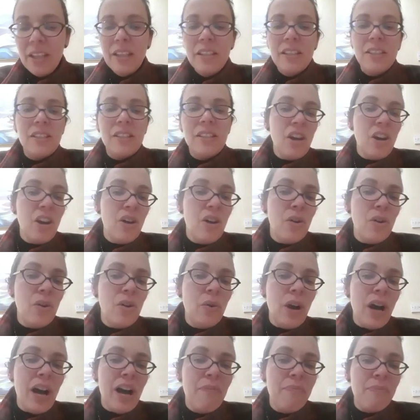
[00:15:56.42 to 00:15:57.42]

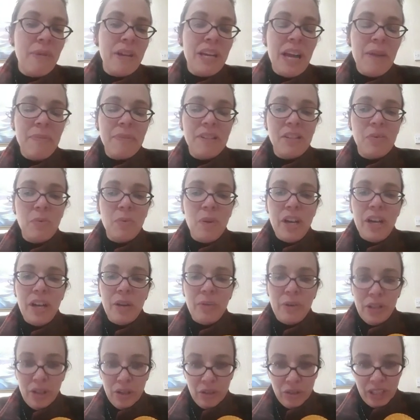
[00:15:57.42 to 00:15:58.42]
So I've been able to work
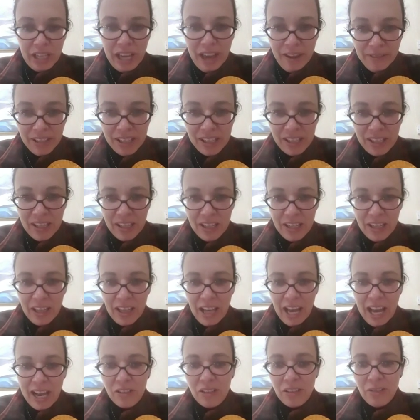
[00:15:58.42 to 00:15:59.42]
with Lord Teverson in the
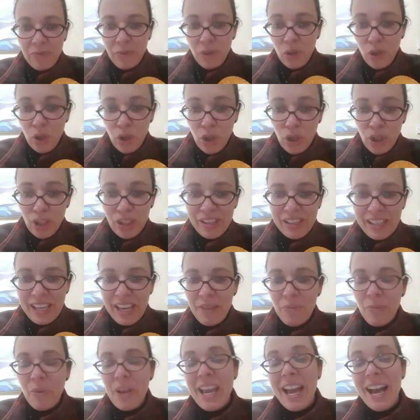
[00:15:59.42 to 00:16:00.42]
House of Lords,
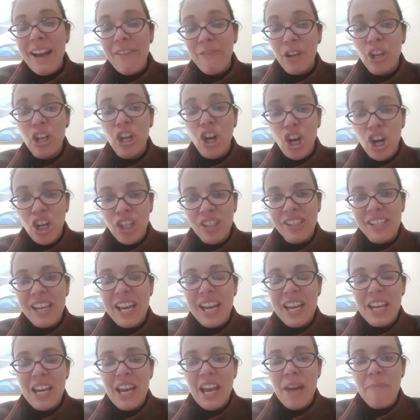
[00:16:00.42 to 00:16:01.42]
and we have got
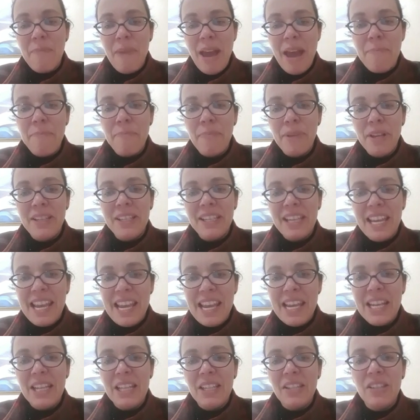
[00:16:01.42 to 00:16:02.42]
an amendment
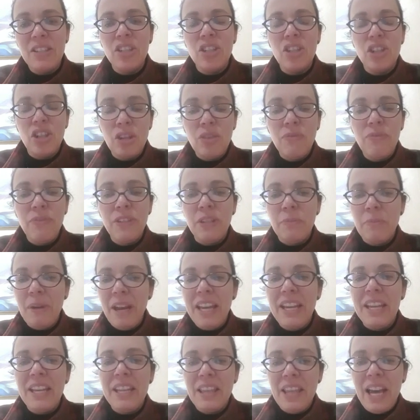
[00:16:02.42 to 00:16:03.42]
in due for
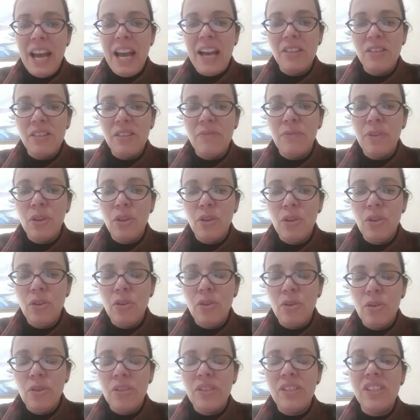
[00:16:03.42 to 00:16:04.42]
debate in the House of
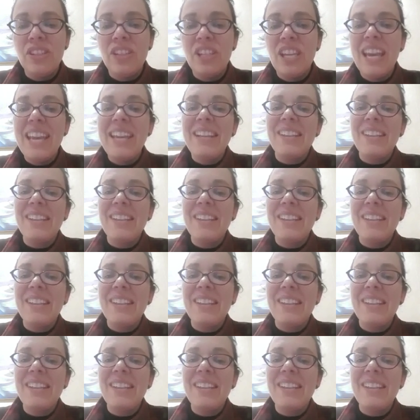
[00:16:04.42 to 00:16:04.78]
Lords to